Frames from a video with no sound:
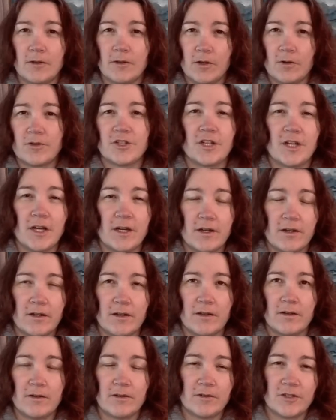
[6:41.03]
your
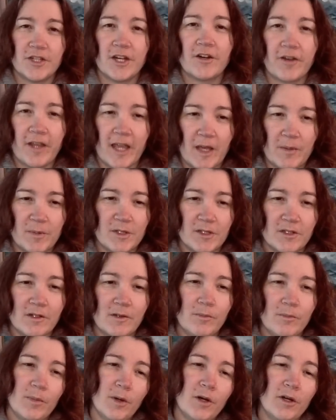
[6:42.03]
share
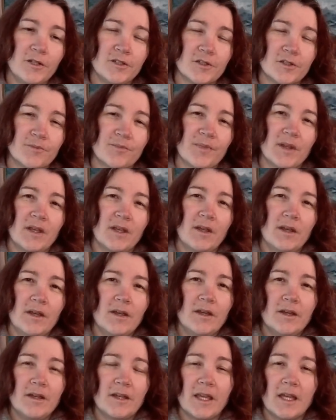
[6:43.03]
capital part.
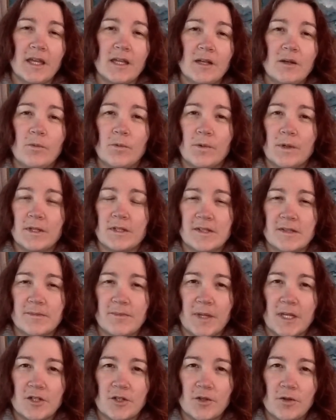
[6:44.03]
Again, we
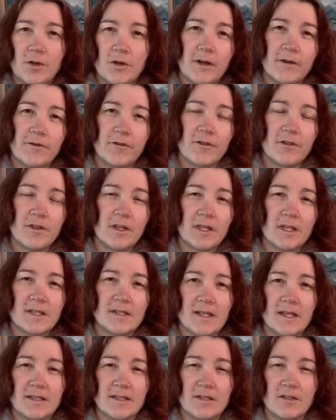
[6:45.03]
make sure everything
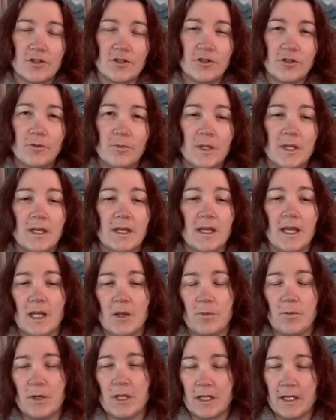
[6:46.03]
is as it should be,
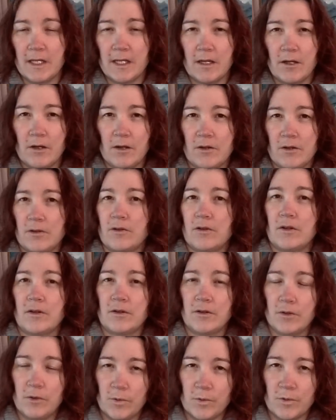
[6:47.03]
and we click on
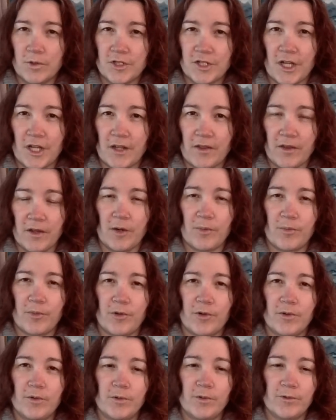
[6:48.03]
Godkänn,
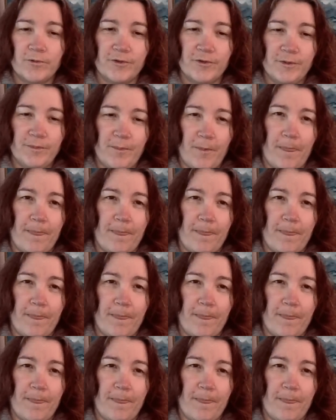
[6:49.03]
approve.